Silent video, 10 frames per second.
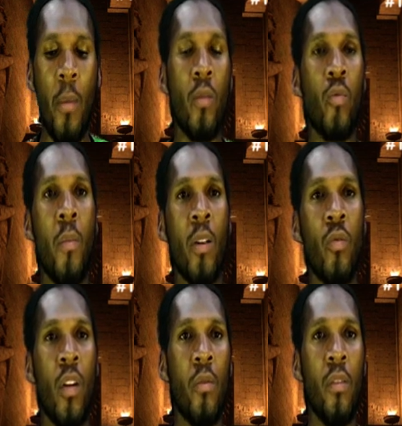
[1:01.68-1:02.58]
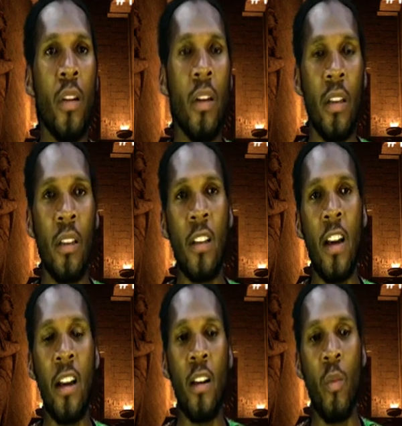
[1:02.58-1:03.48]
abantu abadugavu in
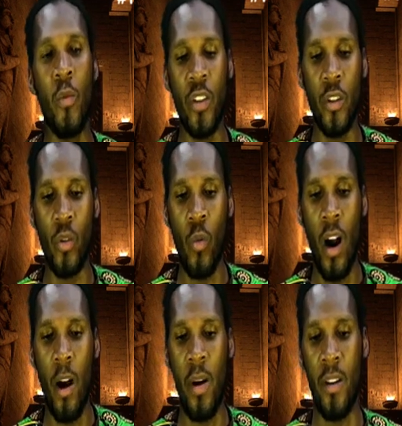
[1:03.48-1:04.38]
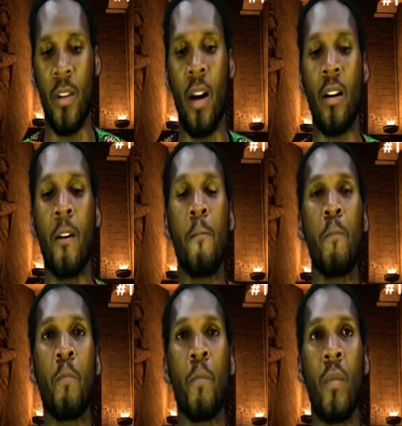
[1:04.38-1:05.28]
their name of Yeshua Amashaka.
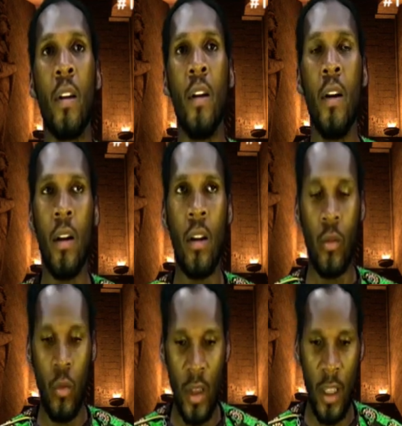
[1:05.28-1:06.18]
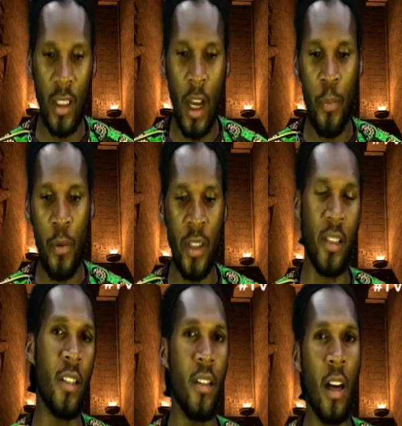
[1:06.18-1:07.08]
To
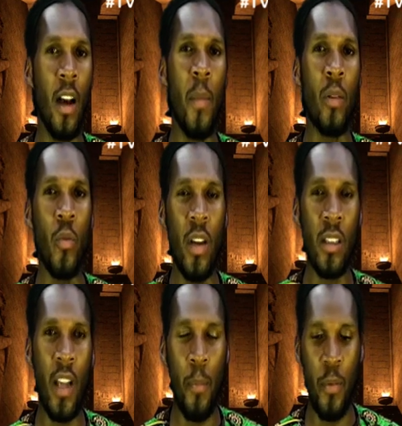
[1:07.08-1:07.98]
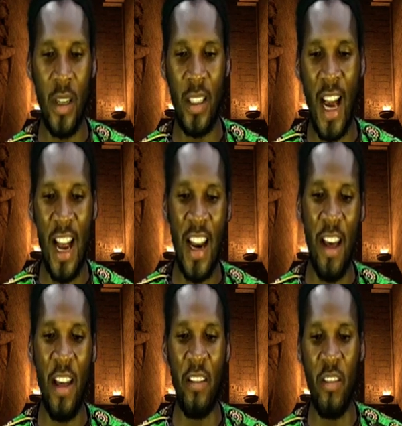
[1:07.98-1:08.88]
interpret, nagamba to interpret
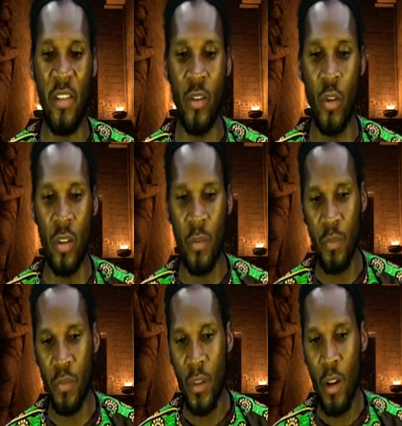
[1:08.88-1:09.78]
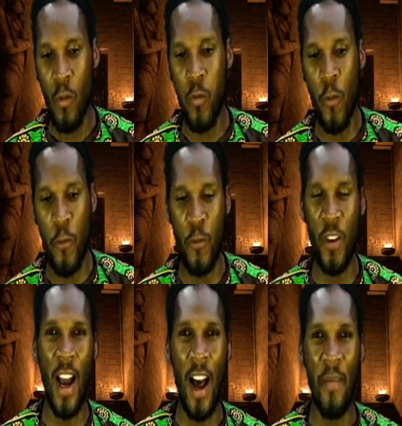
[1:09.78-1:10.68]
another religion for
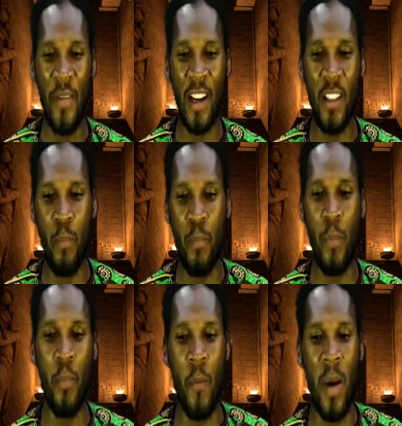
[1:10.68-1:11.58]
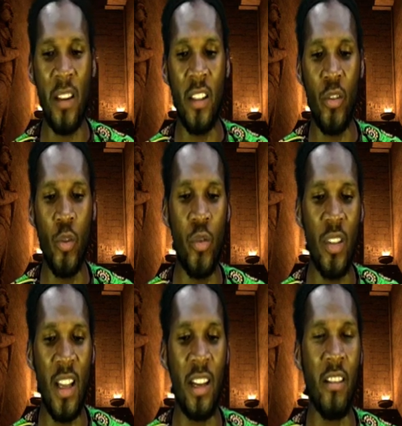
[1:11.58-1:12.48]
fear that people might
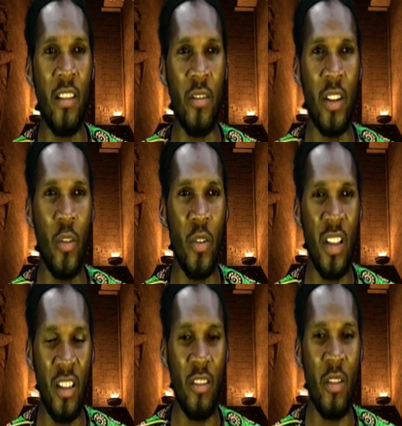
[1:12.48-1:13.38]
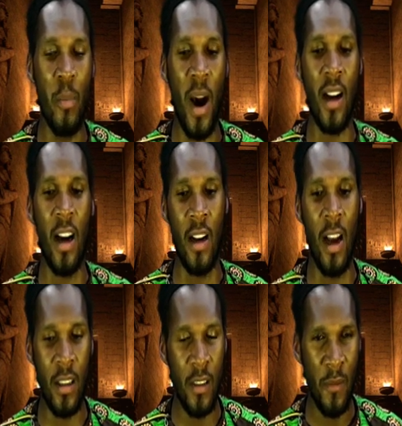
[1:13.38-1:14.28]
choose that religion is
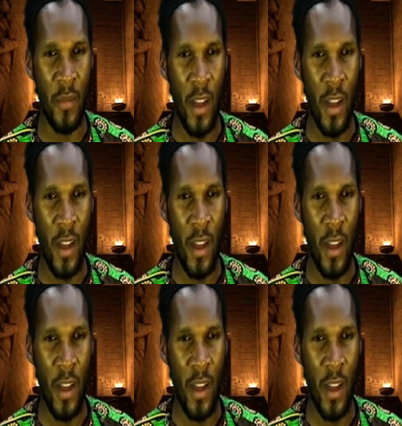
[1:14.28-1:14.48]
repugnant,